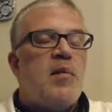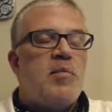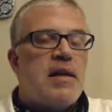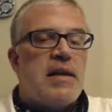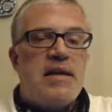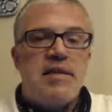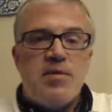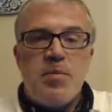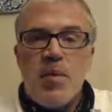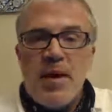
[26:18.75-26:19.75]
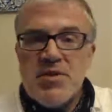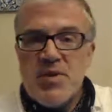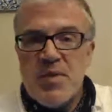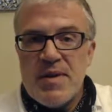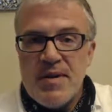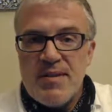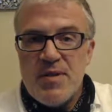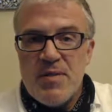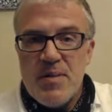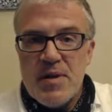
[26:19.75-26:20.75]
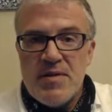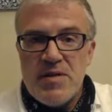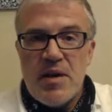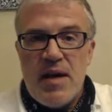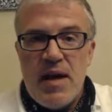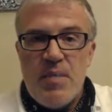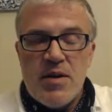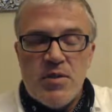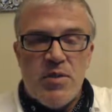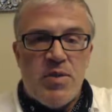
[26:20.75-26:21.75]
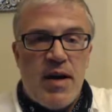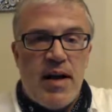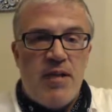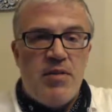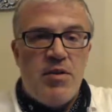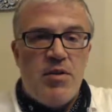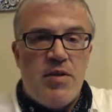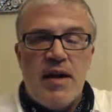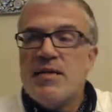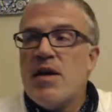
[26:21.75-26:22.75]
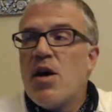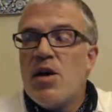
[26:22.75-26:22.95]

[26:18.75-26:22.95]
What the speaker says: please be patient with us over the month of July because we're trying out a few new things.